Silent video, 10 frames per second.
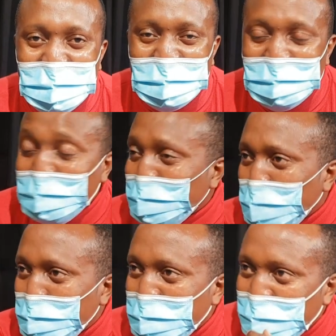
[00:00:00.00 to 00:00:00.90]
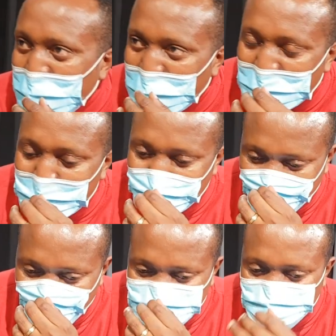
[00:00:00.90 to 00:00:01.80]
industry there are so mm-hmm. many um,
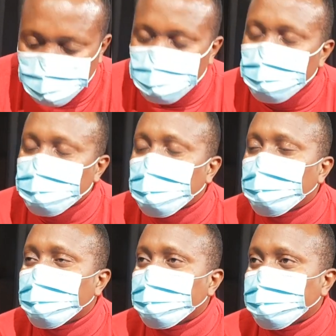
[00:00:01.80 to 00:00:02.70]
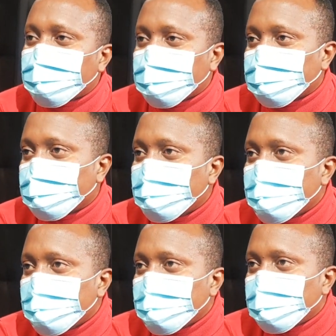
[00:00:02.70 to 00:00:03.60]
artists who are doing so well in kenya mm-hmm.
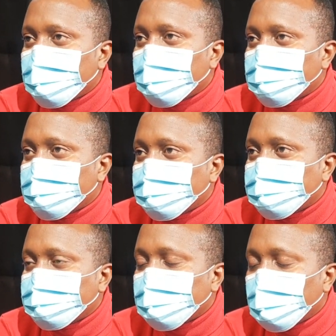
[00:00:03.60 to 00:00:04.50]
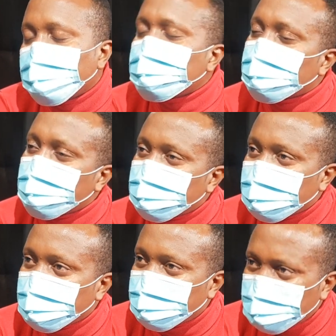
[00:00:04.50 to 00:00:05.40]
um, i wanted to
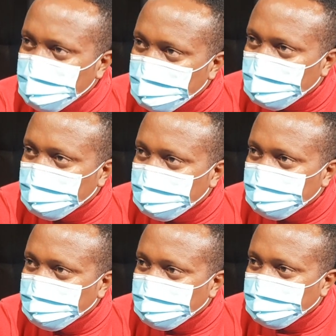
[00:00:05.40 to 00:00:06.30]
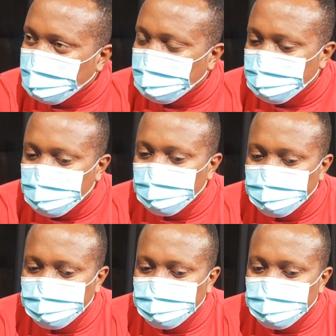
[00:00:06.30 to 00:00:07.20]
mention a few that
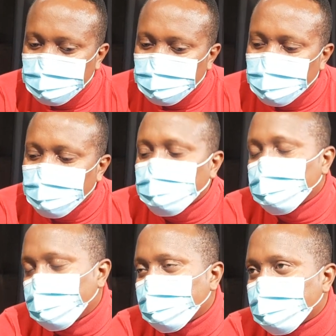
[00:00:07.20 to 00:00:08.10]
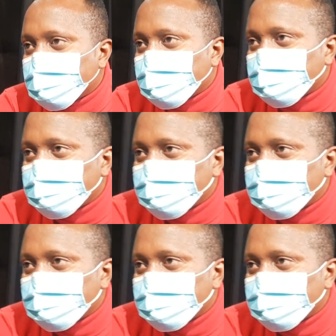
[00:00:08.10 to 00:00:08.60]
have caught your attention